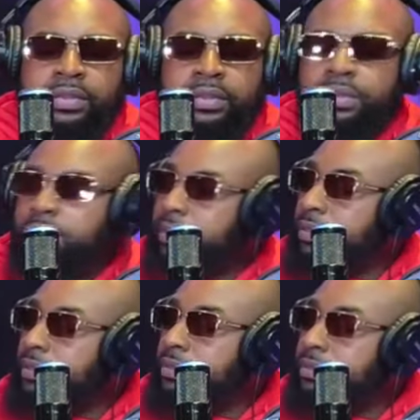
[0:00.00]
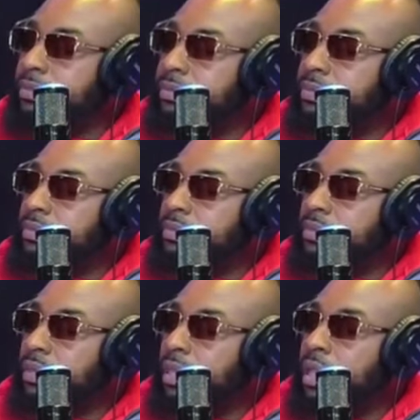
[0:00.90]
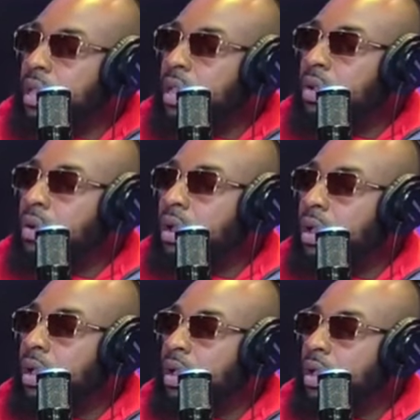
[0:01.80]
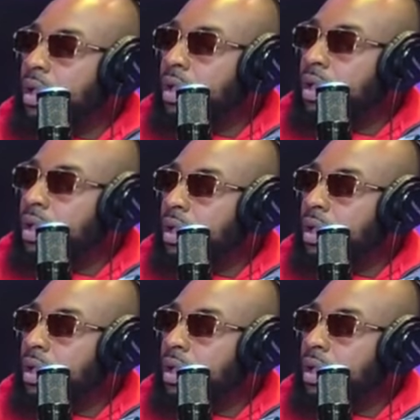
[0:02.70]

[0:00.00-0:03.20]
No words are spoken by the person on screen.